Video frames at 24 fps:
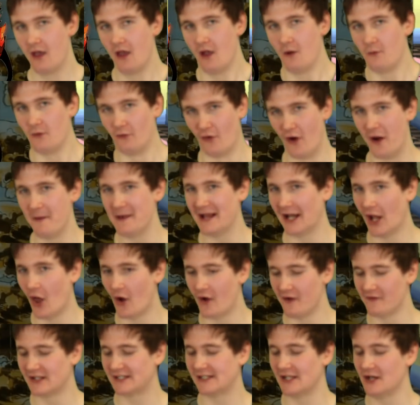we're running a bit
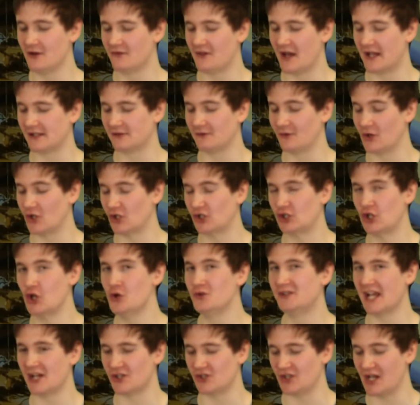long in the tooth now, so we've got
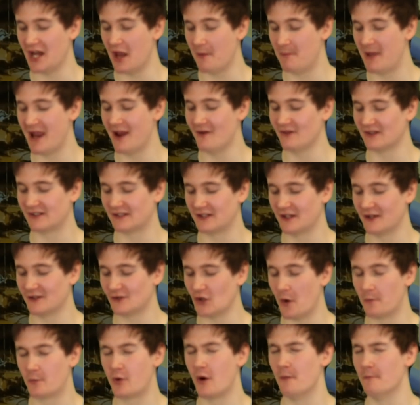two sections here: appearances
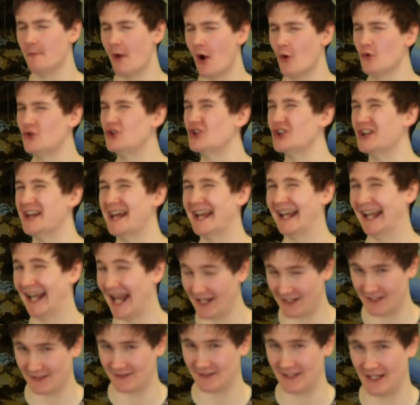or promotion and
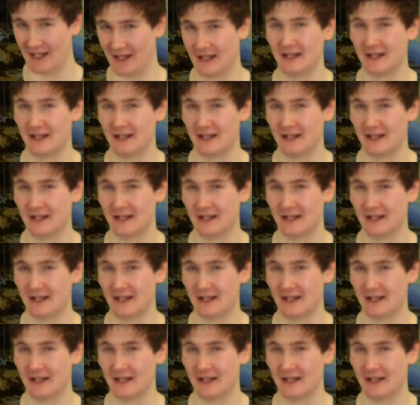legacy.